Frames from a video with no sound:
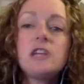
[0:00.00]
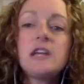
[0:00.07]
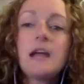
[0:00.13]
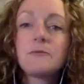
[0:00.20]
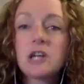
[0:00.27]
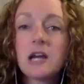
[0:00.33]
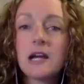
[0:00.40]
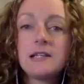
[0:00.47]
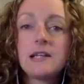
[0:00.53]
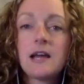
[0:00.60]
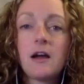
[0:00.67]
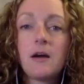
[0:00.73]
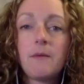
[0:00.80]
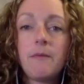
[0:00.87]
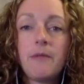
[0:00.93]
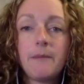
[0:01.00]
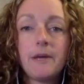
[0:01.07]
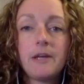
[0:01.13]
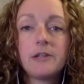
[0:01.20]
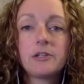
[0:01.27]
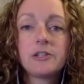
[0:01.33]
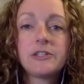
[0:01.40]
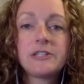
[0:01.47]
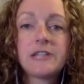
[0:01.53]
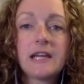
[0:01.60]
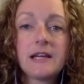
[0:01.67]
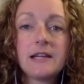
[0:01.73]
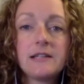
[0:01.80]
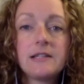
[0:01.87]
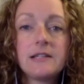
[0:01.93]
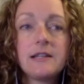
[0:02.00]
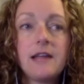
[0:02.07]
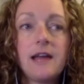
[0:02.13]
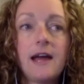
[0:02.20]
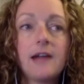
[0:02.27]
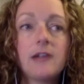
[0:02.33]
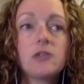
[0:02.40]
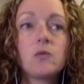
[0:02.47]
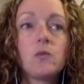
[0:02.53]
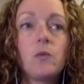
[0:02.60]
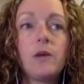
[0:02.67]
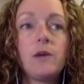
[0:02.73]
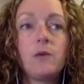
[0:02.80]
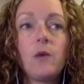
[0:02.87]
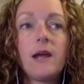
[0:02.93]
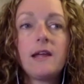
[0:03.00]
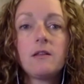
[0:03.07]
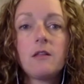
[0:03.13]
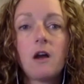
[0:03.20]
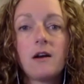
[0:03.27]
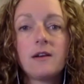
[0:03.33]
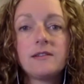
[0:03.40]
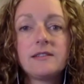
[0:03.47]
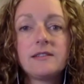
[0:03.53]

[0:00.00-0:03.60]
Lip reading: I'm trying to help them understand that when weight loss